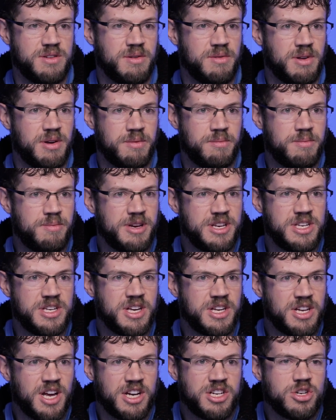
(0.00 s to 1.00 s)
It'd
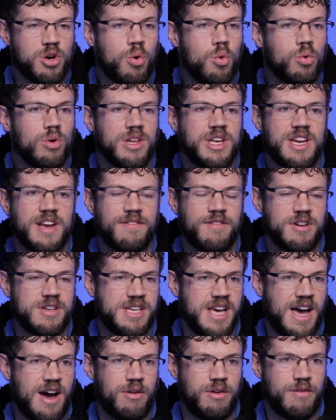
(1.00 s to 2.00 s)
be a totally
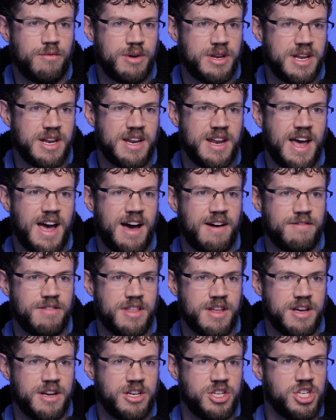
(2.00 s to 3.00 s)
different town if we didn't
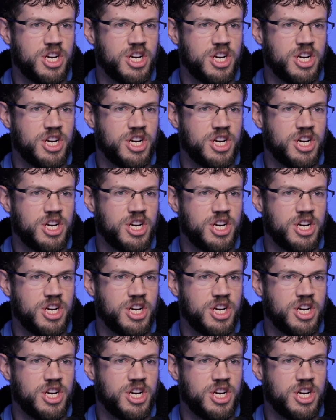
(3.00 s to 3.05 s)
have the